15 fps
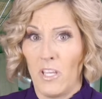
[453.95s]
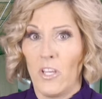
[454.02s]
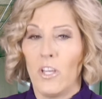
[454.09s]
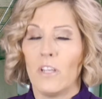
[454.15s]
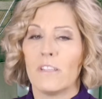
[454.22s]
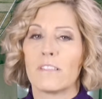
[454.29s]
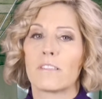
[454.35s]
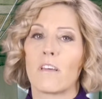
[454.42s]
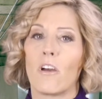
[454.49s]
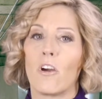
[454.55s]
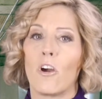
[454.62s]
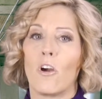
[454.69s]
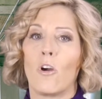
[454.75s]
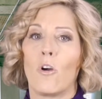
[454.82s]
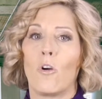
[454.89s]

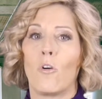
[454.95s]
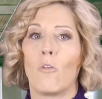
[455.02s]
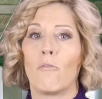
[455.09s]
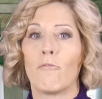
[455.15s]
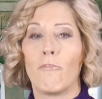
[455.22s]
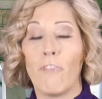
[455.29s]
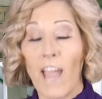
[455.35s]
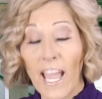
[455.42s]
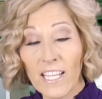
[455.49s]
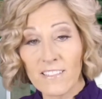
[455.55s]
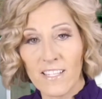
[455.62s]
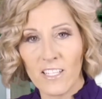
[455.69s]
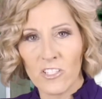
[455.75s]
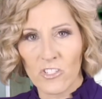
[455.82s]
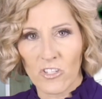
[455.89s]
So
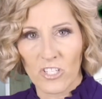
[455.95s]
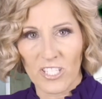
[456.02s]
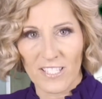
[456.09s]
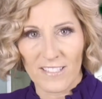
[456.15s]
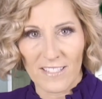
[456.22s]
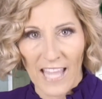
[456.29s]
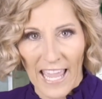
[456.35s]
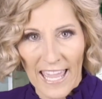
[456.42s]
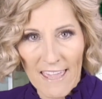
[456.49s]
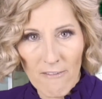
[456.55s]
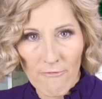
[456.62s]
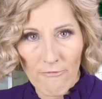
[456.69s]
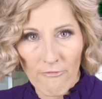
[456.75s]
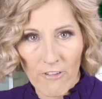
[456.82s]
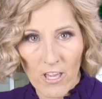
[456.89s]
vaccines are
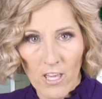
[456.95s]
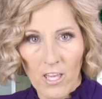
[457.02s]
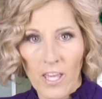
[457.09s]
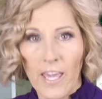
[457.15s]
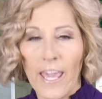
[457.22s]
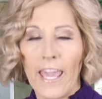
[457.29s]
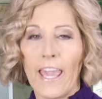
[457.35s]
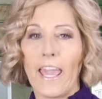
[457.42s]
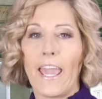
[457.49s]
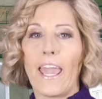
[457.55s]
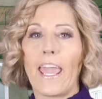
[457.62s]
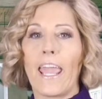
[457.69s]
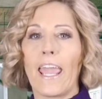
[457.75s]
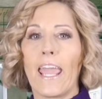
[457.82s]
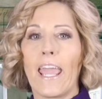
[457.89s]
safe,
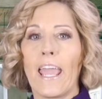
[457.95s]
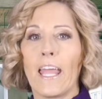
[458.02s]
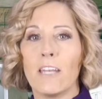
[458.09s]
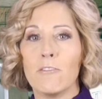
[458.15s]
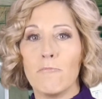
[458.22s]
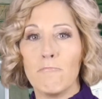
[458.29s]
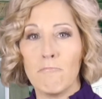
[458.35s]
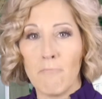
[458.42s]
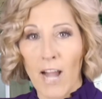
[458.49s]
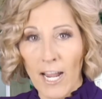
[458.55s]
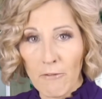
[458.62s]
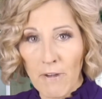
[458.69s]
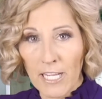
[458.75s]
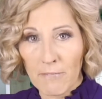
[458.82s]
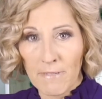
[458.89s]
and my
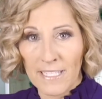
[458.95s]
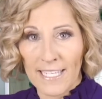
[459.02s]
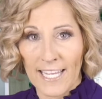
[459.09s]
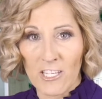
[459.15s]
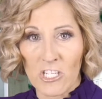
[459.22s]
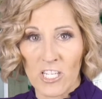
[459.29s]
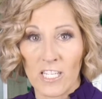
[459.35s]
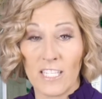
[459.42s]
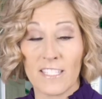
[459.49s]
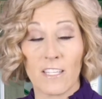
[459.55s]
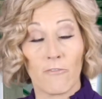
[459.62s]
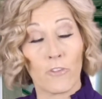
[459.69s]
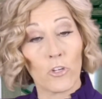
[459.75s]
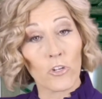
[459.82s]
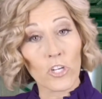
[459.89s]
recommendation is
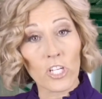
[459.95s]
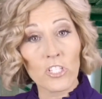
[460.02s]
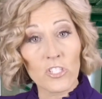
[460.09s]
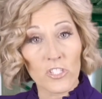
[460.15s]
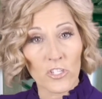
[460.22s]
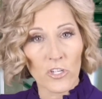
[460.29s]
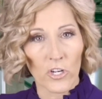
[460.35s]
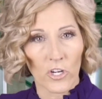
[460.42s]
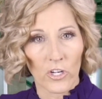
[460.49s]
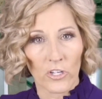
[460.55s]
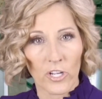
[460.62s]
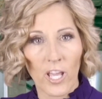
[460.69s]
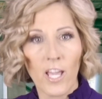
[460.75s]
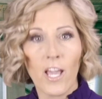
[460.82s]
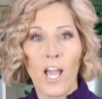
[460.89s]
if you're
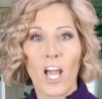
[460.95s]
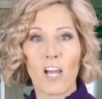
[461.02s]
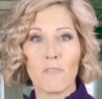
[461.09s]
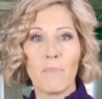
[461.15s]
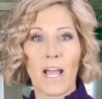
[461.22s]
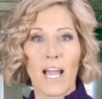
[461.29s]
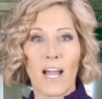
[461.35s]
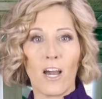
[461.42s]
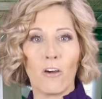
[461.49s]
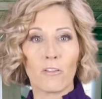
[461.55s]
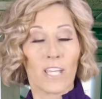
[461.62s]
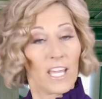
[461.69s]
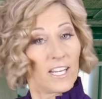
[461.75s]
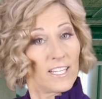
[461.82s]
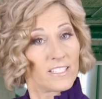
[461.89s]
concerned about
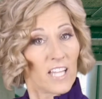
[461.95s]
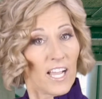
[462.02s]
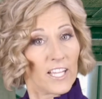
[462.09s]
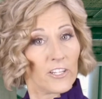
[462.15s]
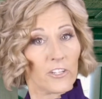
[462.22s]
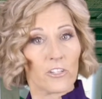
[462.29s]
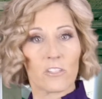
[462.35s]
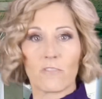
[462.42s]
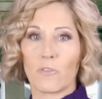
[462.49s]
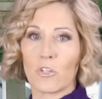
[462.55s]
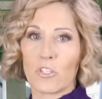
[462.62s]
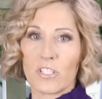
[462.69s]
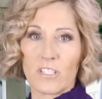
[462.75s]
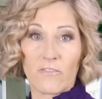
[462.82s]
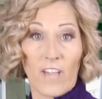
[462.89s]
getting titers
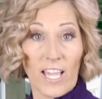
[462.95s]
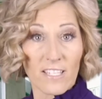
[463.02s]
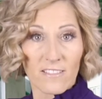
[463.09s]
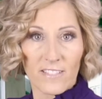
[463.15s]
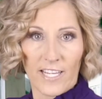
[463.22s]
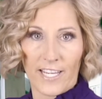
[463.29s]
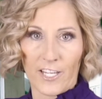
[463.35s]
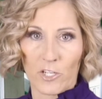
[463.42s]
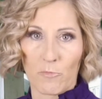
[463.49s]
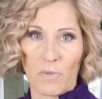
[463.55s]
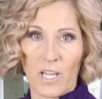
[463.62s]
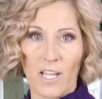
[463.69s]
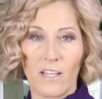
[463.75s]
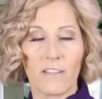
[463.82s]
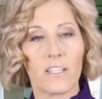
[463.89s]
versus vaccinating your
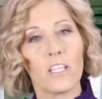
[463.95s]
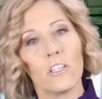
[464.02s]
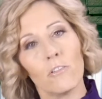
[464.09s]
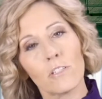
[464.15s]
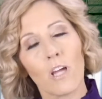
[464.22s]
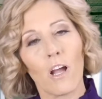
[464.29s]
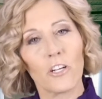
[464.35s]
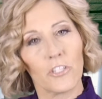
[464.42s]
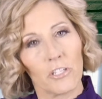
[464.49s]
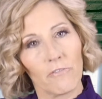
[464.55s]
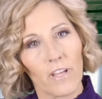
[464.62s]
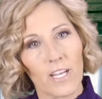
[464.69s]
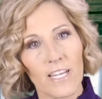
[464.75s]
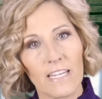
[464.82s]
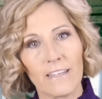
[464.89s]
pet, that you talk to your
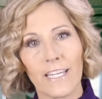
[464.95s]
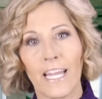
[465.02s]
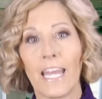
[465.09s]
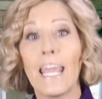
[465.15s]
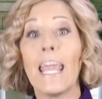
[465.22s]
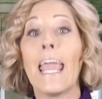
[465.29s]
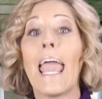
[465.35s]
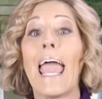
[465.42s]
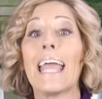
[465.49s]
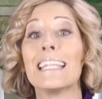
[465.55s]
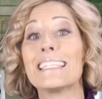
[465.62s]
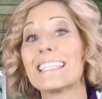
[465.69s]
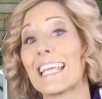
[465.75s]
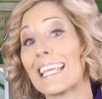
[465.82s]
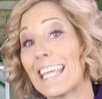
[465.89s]
veterinarian
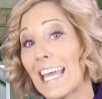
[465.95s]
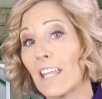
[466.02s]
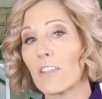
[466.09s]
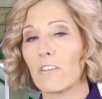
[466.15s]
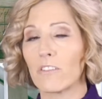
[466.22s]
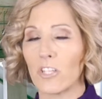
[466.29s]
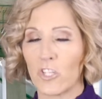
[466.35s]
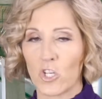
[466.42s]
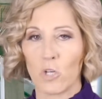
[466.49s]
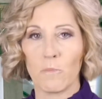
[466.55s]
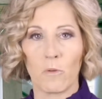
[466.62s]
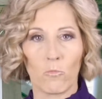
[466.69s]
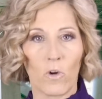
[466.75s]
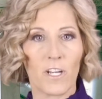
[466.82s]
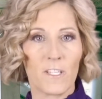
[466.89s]
and together
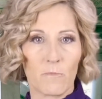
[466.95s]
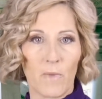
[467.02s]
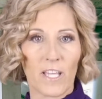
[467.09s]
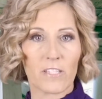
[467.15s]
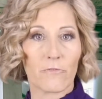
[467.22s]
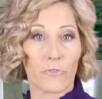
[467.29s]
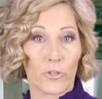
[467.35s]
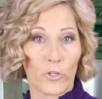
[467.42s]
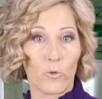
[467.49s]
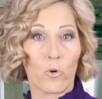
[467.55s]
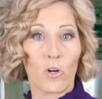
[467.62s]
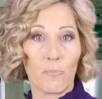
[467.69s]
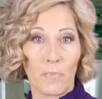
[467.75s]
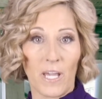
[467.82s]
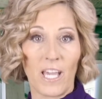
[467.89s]
determine what is best for
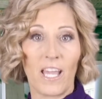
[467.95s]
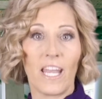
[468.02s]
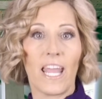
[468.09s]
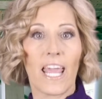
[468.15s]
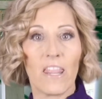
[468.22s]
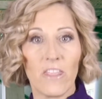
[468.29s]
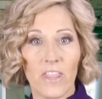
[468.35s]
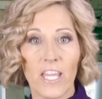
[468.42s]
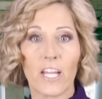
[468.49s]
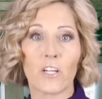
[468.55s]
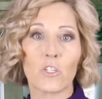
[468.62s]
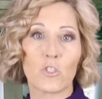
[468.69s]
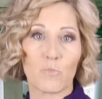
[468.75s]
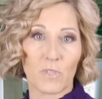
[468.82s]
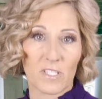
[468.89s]
your pet and their
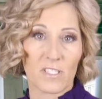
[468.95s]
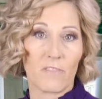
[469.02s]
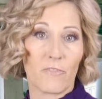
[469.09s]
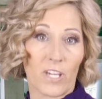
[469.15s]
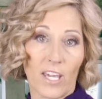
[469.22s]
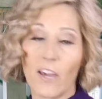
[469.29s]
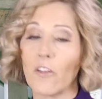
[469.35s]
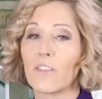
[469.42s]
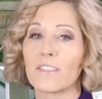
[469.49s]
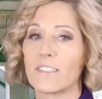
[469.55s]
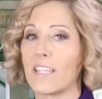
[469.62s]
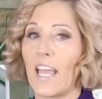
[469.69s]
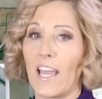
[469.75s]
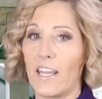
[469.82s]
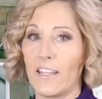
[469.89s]
specific health
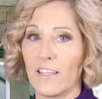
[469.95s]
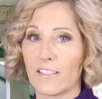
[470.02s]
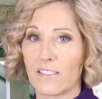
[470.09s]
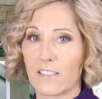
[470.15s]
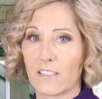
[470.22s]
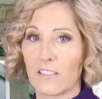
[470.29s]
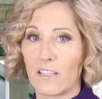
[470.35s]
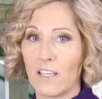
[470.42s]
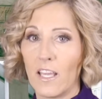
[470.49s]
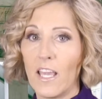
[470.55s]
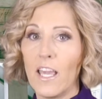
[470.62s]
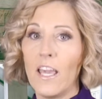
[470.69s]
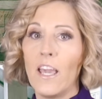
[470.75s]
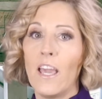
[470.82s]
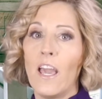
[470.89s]
status.
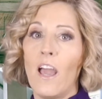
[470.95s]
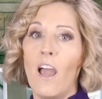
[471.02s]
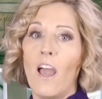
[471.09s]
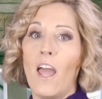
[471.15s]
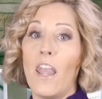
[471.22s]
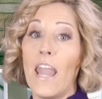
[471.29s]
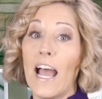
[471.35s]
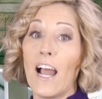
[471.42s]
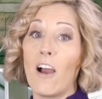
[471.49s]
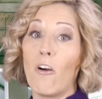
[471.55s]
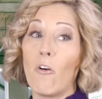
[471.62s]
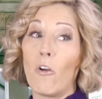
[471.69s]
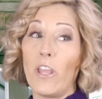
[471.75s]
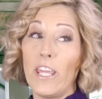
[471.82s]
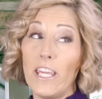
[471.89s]

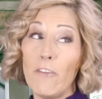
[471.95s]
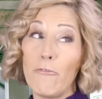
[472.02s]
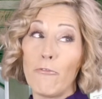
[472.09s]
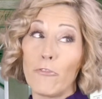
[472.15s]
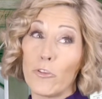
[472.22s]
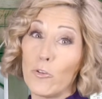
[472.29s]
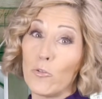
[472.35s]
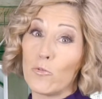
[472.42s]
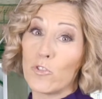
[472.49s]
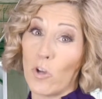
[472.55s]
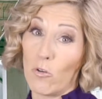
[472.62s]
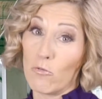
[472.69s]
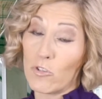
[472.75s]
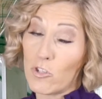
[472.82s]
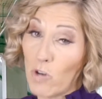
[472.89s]
Now, if you
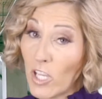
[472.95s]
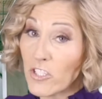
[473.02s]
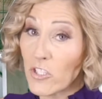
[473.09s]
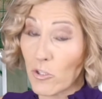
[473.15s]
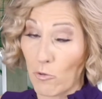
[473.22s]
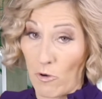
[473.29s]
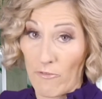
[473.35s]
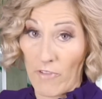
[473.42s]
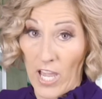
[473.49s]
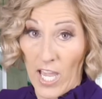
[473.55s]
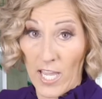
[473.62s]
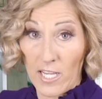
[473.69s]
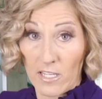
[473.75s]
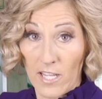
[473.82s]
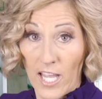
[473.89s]
don't trust your
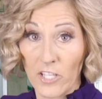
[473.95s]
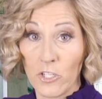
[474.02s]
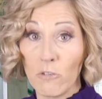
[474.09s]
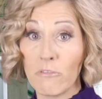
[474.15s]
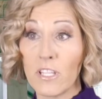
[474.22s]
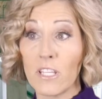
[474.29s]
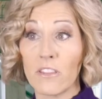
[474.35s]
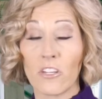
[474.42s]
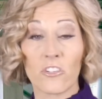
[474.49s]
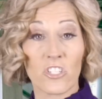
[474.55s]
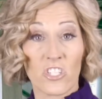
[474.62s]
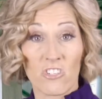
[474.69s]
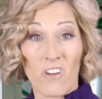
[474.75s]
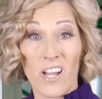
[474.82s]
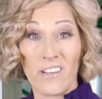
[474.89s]
vet and you think they're
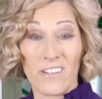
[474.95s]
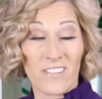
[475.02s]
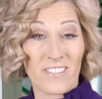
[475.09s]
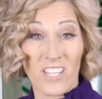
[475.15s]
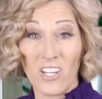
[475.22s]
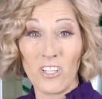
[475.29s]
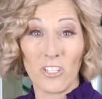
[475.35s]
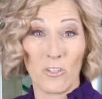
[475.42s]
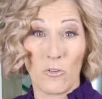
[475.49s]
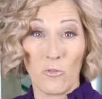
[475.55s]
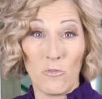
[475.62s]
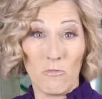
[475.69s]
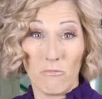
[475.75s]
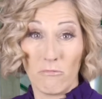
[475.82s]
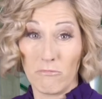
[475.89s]
just trying to sell
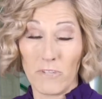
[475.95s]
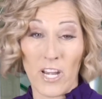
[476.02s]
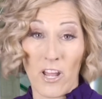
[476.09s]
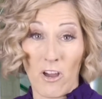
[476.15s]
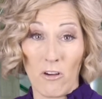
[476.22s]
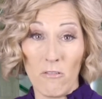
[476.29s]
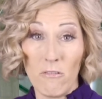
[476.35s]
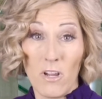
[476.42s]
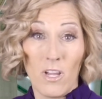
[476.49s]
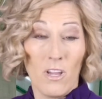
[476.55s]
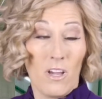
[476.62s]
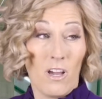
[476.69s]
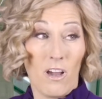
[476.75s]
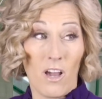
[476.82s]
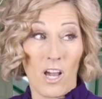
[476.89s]
you, you know,
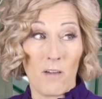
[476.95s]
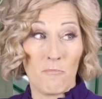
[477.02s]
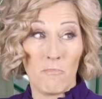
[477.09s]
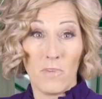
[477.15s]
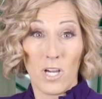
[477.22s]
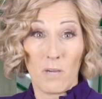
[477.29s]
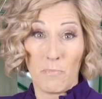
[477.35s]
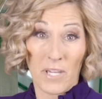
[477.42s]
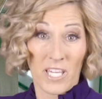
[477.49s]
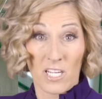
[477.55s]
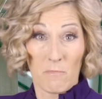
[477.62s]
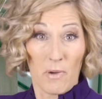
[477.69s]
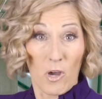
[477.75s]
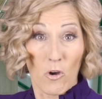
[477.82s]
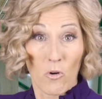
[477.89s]
a pig in a
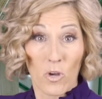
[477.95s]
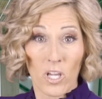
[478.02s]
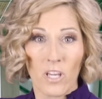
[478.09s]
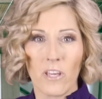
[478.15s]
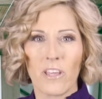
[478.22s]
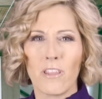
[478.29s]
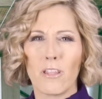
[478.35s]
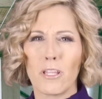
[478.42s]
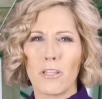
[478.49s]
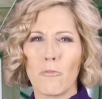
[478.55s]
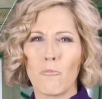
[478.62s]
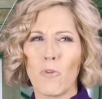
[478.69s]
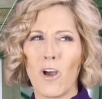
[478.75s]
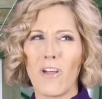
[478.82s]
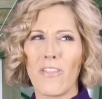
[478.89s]
poke,
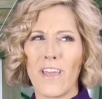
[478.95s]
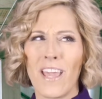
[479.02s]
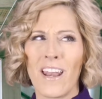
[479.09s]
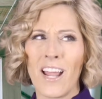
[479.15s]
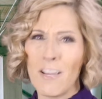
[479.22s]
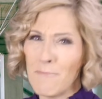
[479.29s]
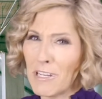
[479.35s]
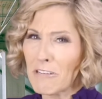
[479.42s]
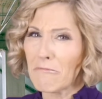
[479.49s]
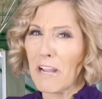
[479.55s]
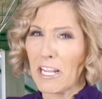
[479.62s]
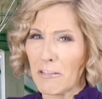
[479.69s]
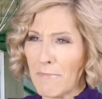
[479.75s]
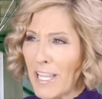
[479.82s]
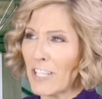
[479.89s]
well then I'm gonna
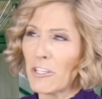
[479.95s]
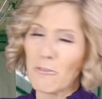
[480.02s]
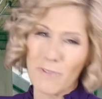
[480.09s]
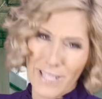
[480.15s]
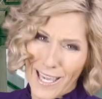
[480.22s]
recommend you get